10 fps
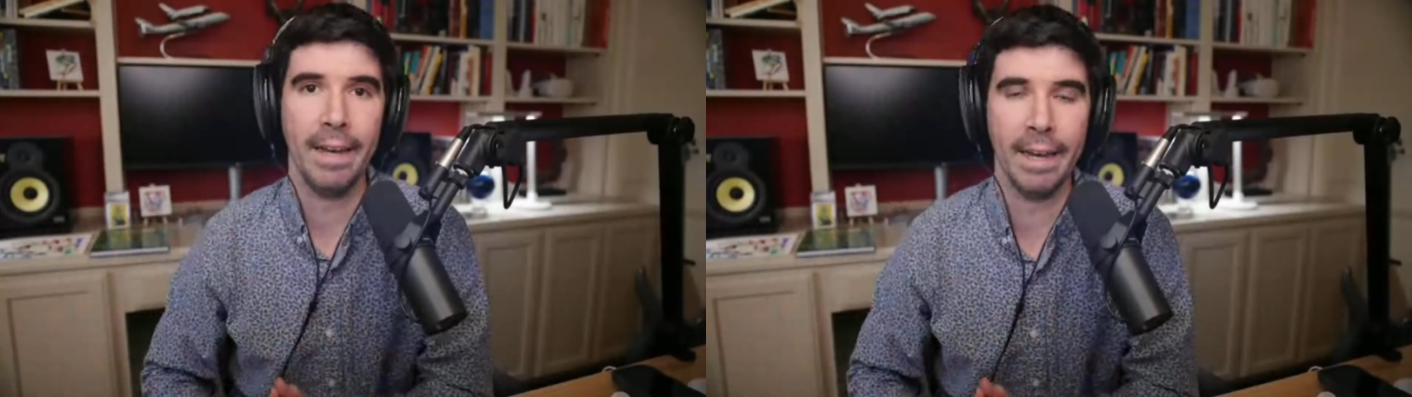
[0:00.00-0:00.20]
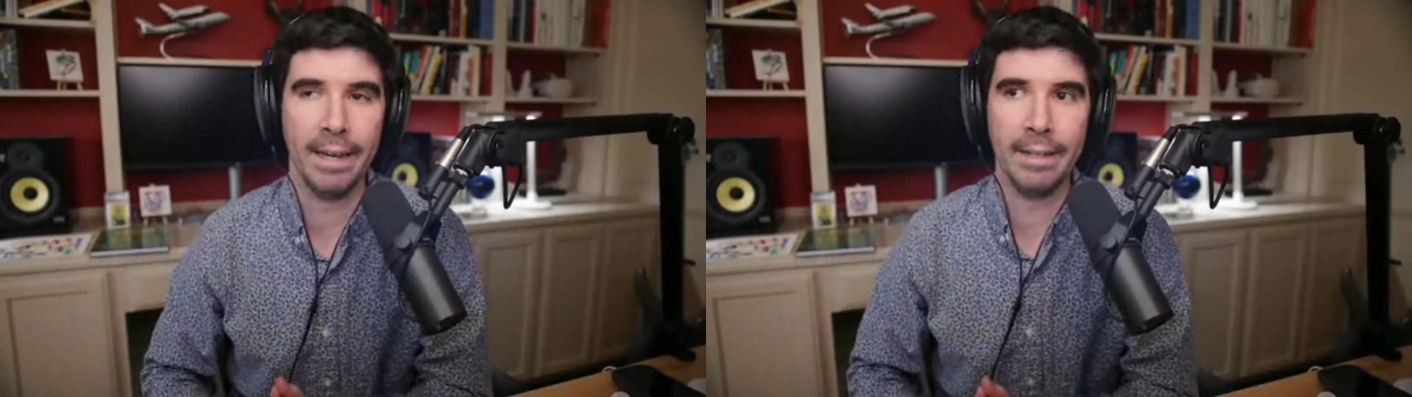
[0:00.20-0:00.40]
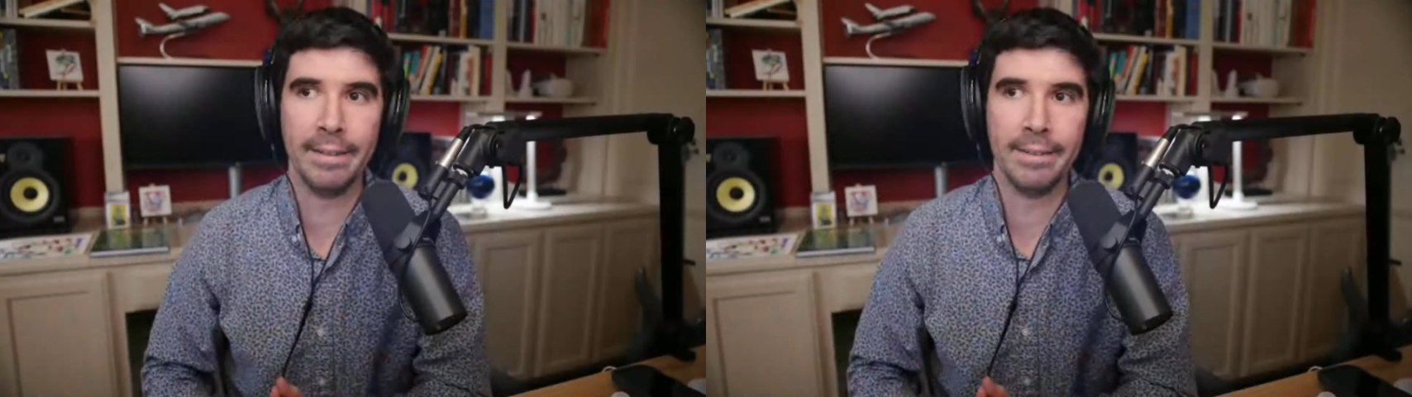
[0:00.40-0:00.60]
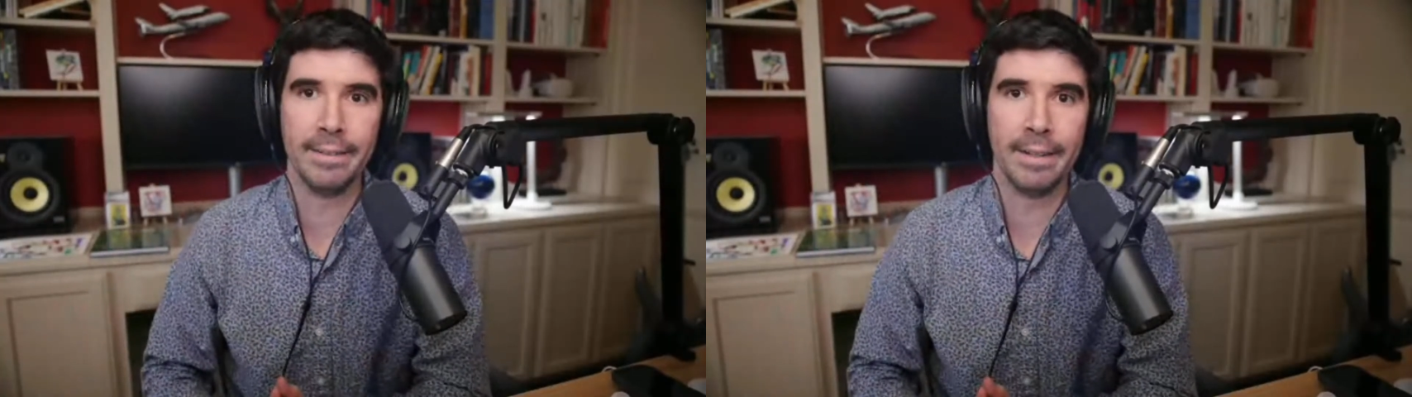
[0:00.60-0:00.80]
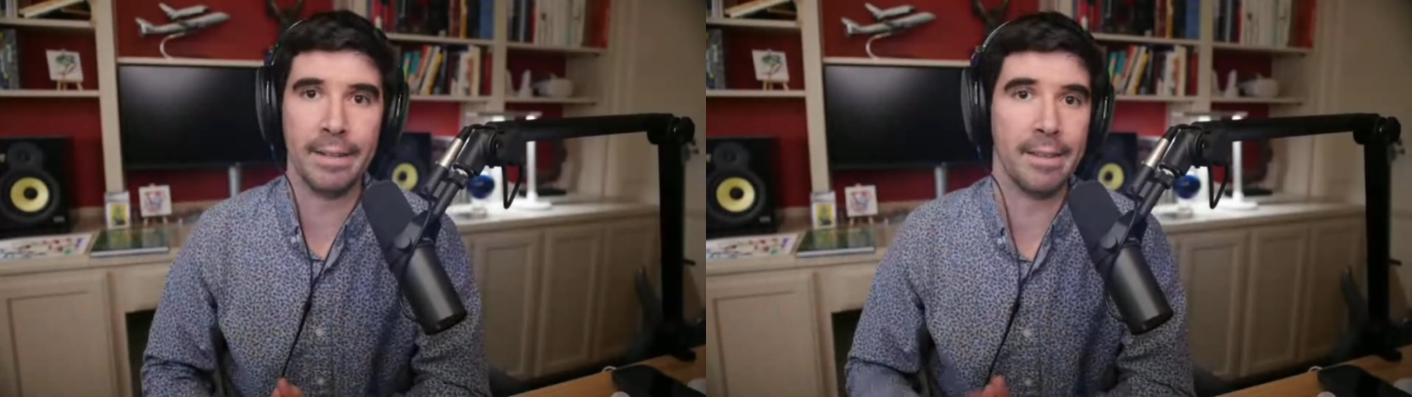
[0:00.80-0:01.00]

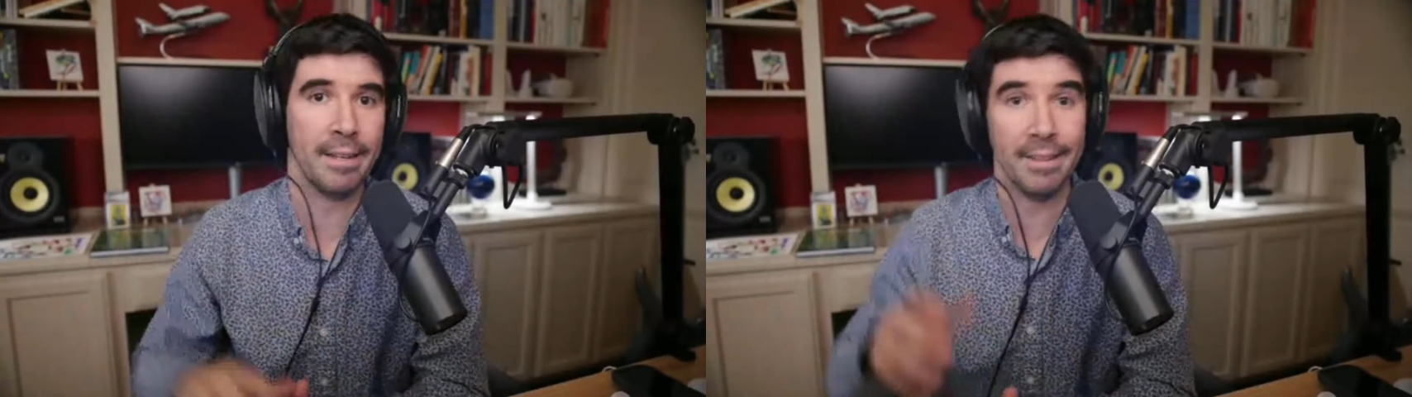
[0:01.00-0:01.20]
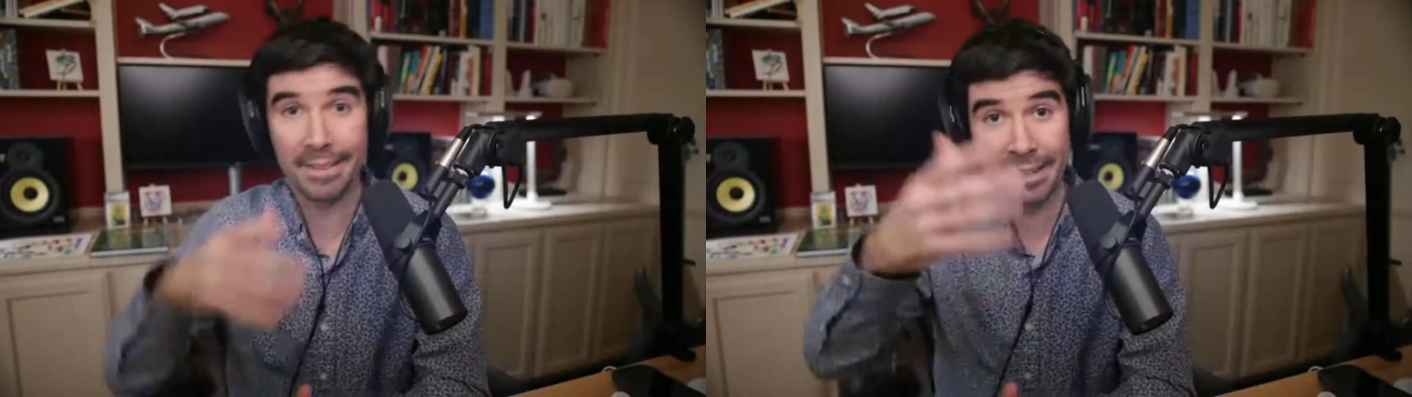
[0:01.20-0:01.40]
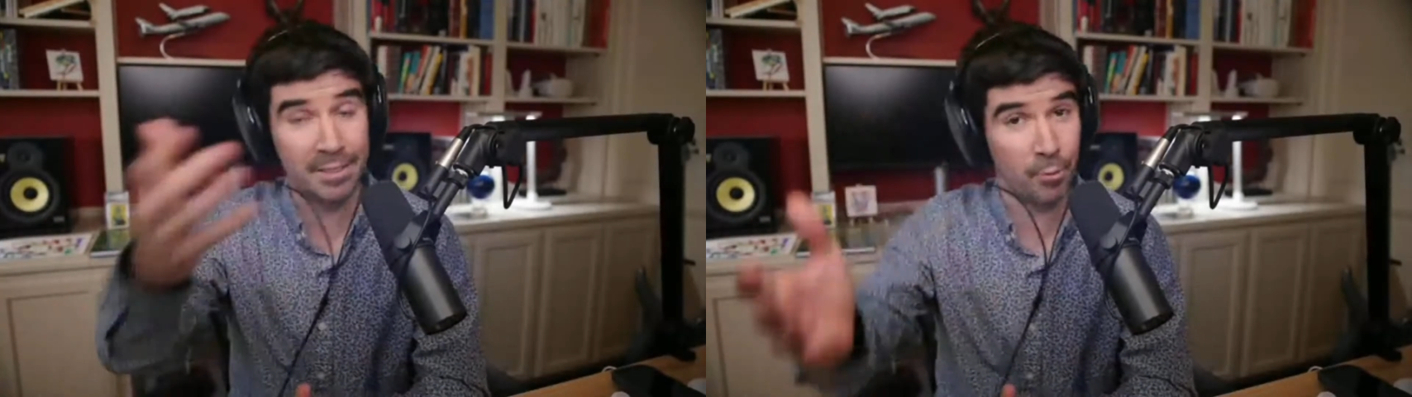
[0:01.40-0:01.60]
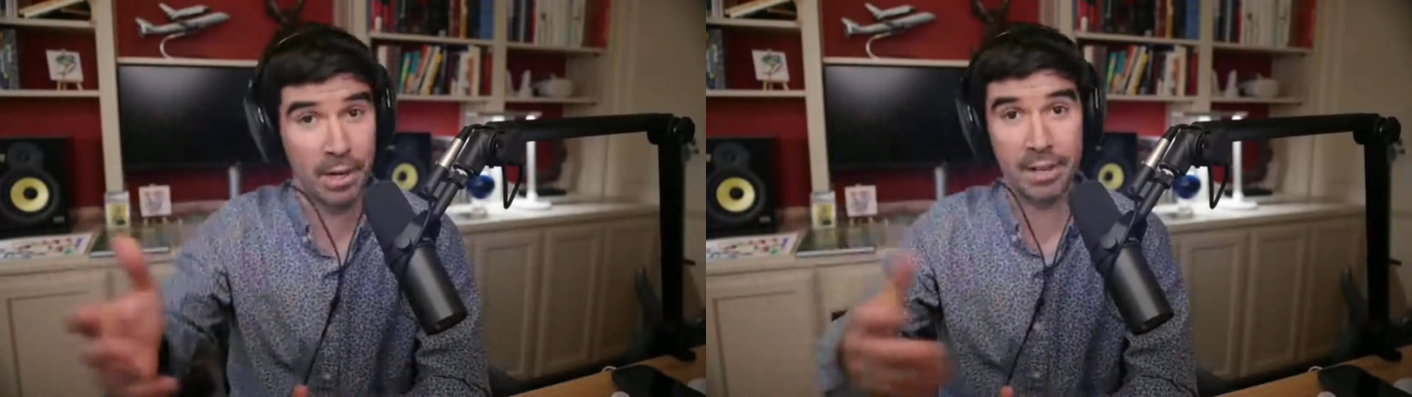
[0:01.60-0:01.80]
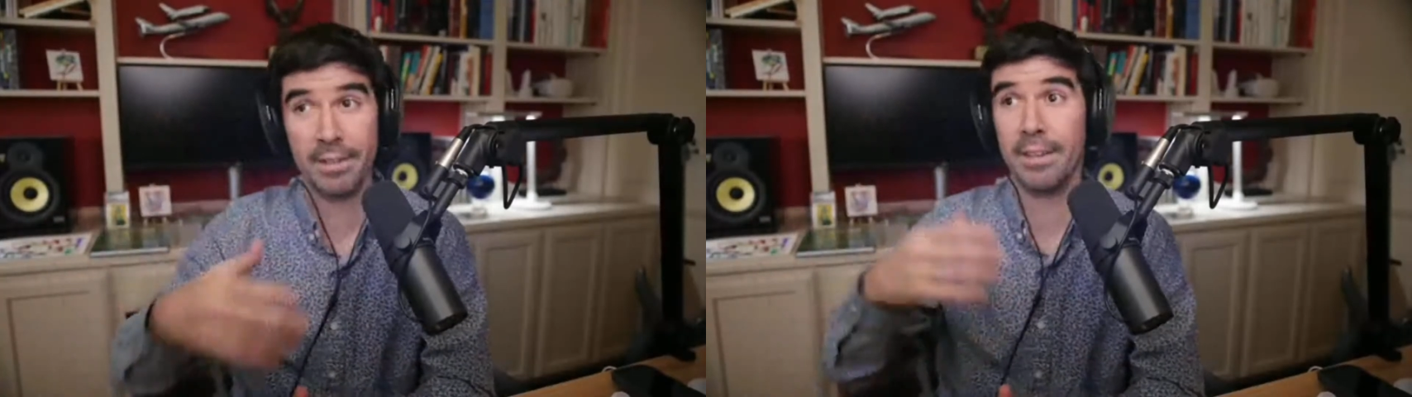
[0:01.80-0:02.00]
And I think that's a
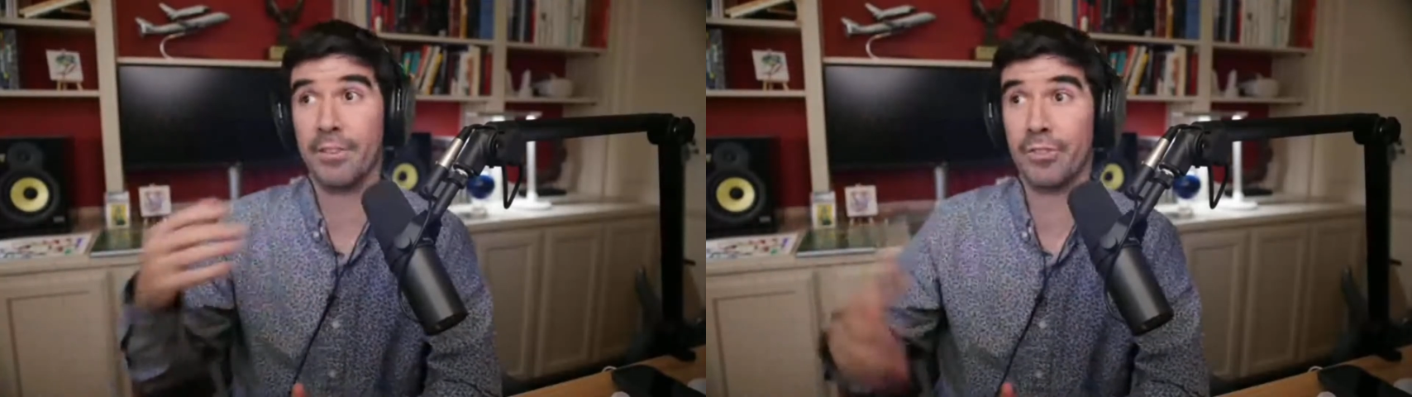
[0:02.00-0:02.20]
great idea.